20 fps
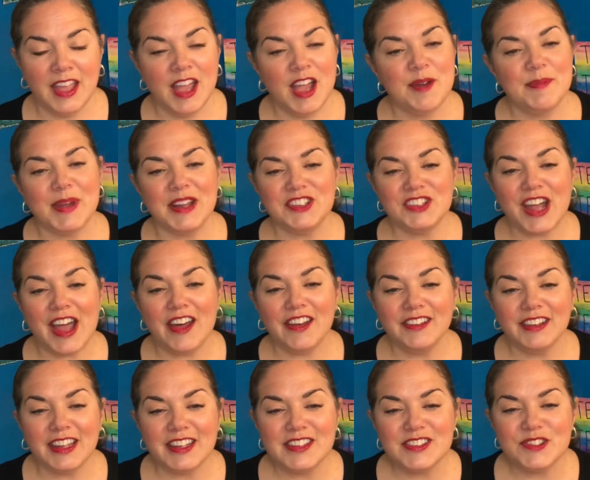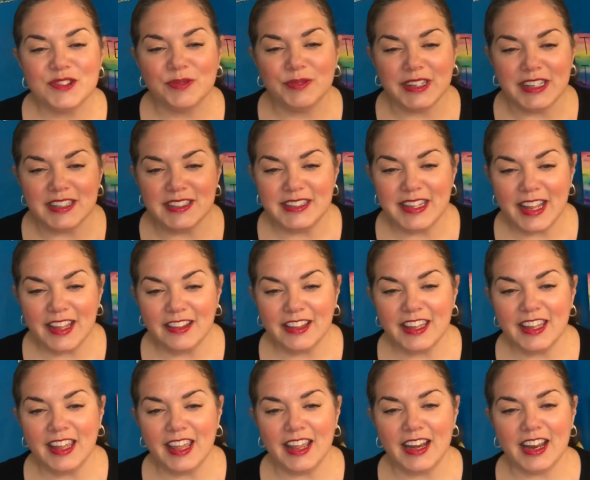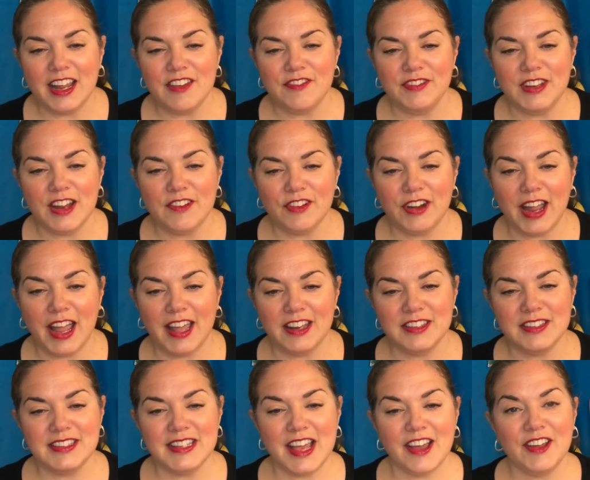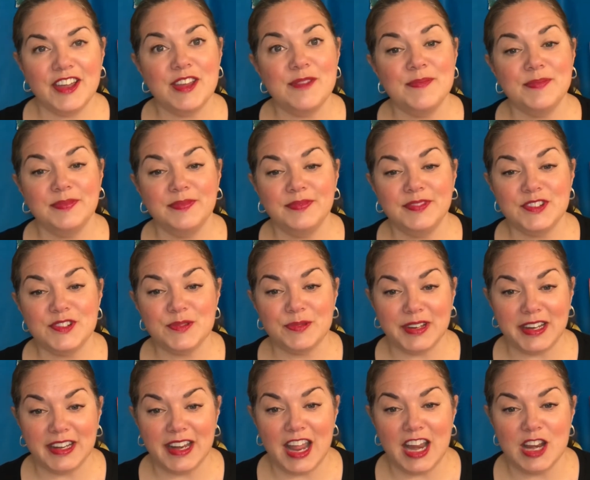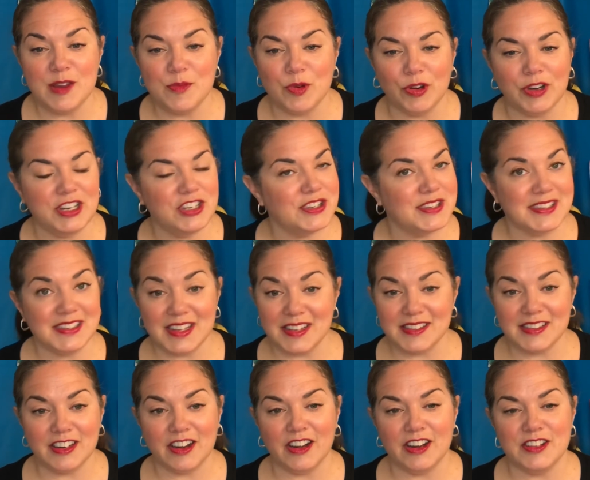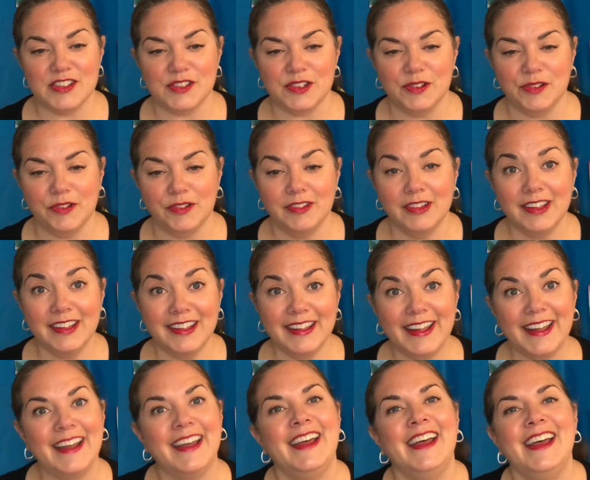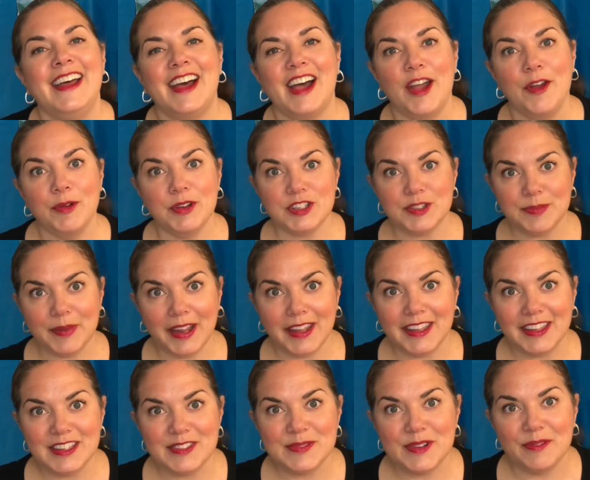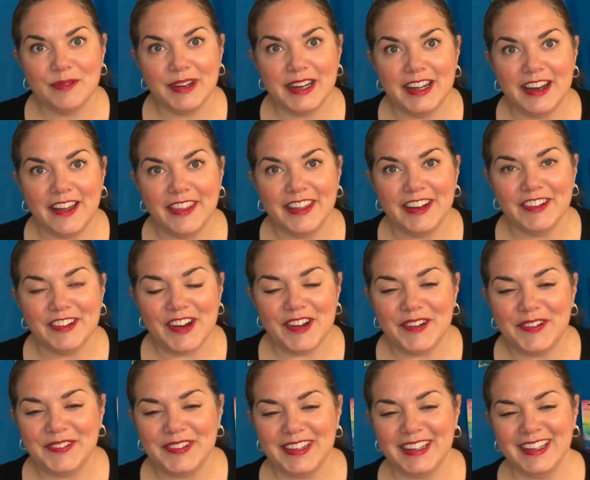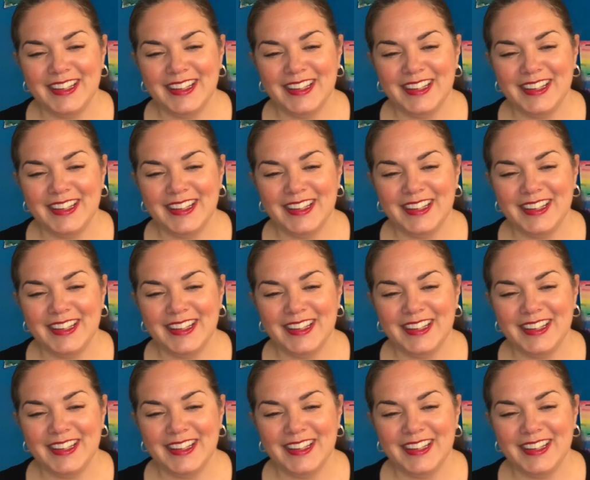My child likes to read daily, and I have never had to tell him to read anymore. He just does it on his own. Ha! I wish my kids would read on their own.